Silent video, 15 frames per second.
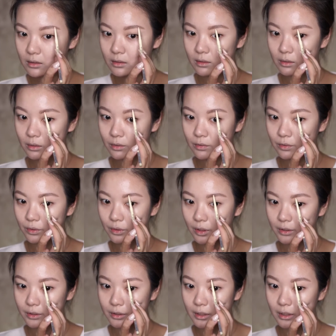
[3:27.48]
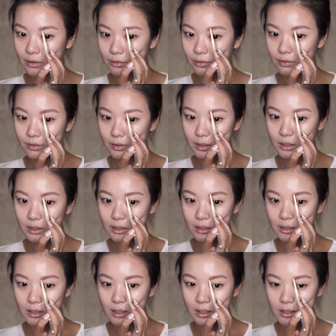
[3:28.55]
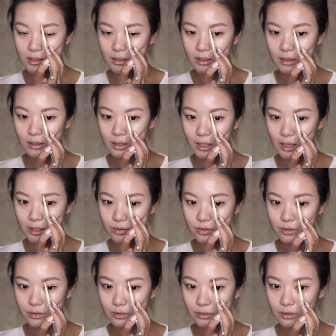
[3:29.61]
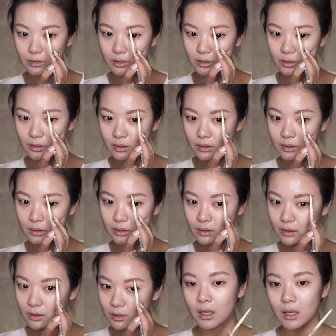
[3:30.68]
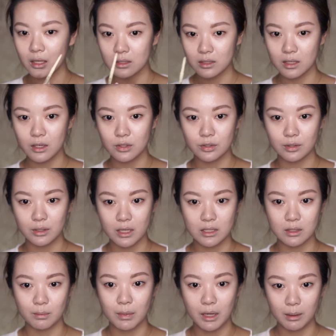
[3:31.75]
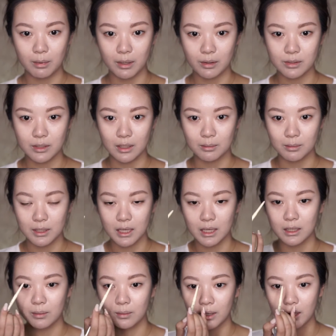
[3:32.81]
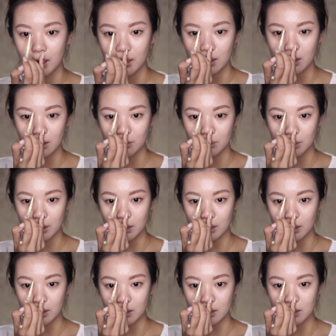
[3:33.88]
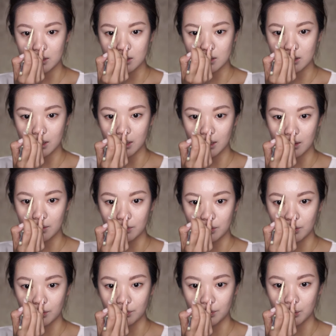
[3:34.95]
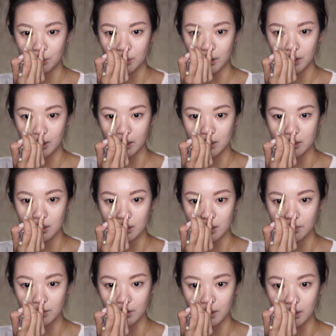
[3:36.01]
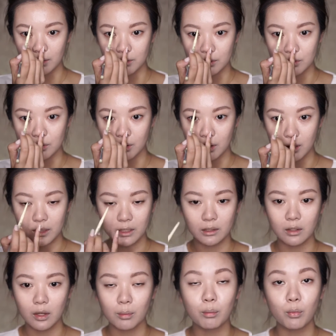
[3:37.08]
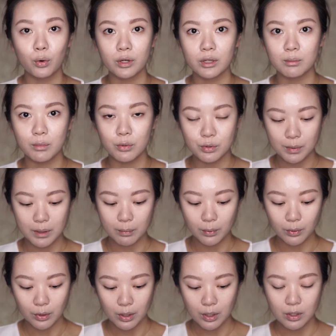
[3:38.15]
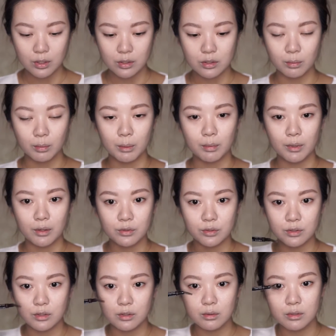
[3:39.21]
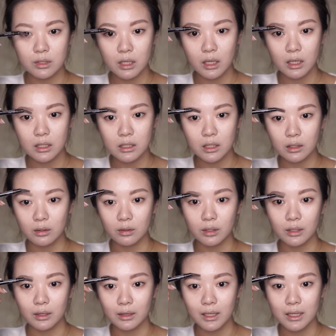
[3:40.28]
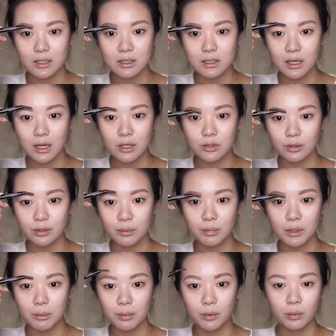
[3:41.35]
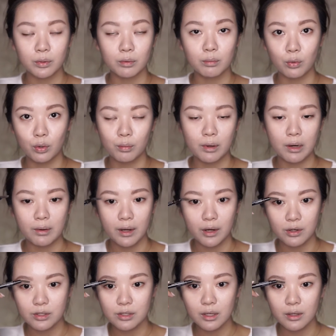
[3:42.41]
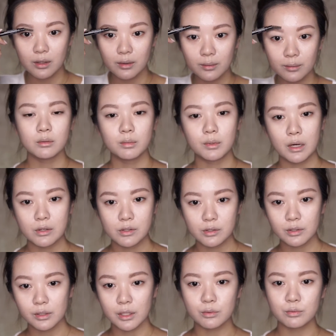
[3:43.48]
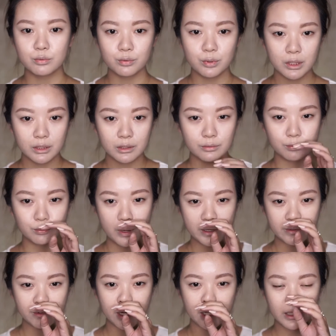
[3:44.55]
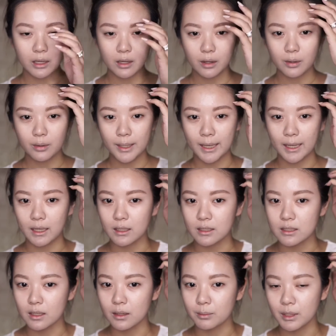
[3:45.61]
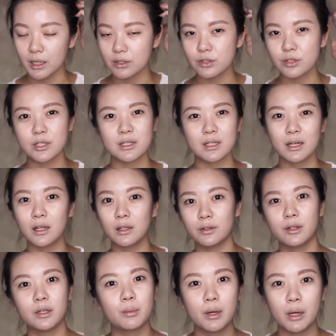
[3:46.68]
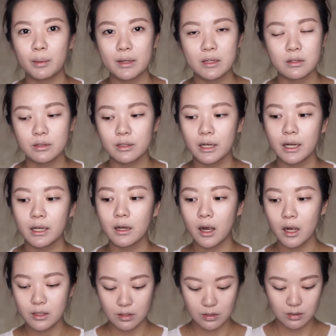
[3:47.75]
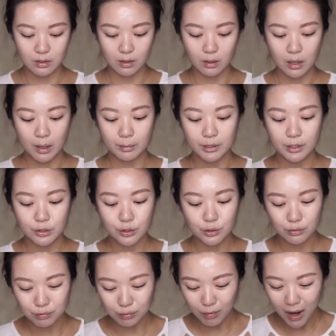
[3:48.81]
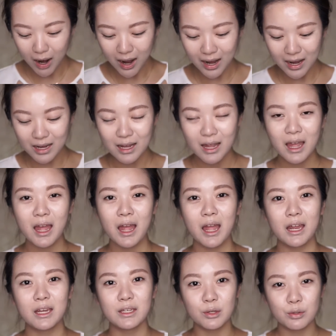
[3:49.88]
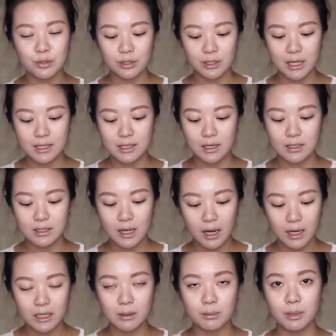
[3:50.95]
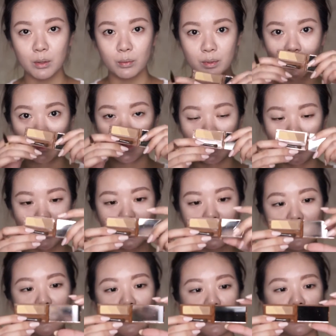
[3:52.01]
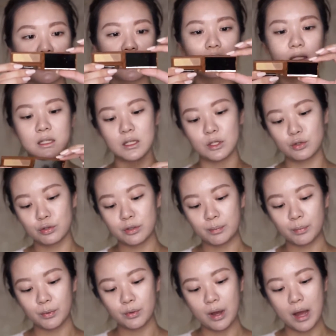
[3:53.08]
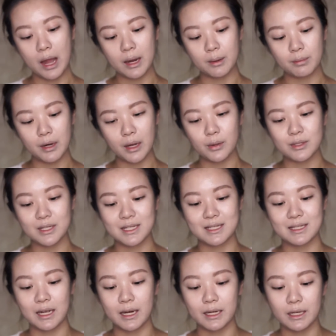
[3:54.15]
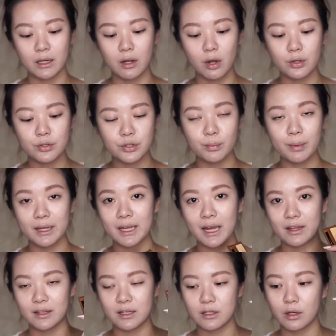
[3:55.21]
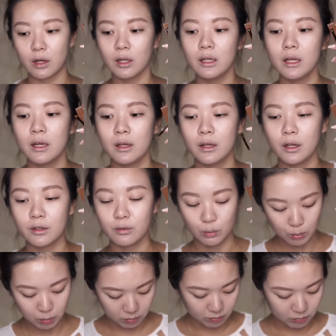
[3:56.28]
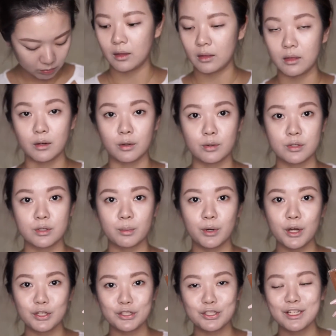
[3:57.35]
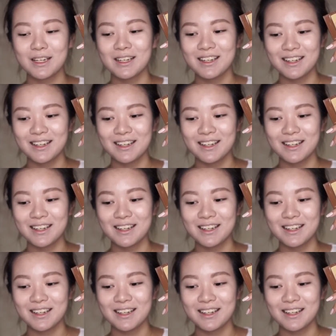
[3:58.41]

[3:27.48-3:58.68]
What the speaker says: So overall, you get a really nice kind of natural look. As natural as my brows can be anyway. Because I have so few brow hairs, I definitely have to draw in a lot more than most people. So my brows do tend to look less natural than people with more brow hairs. The brows are looking really red right now, and that's just the color of the brow pencil that I got. So I'm going to try and neutralize it a tiny bit with this. This is the Triple Eyebrow Designing, also by Cathy Doll. And oh, there goes the brush.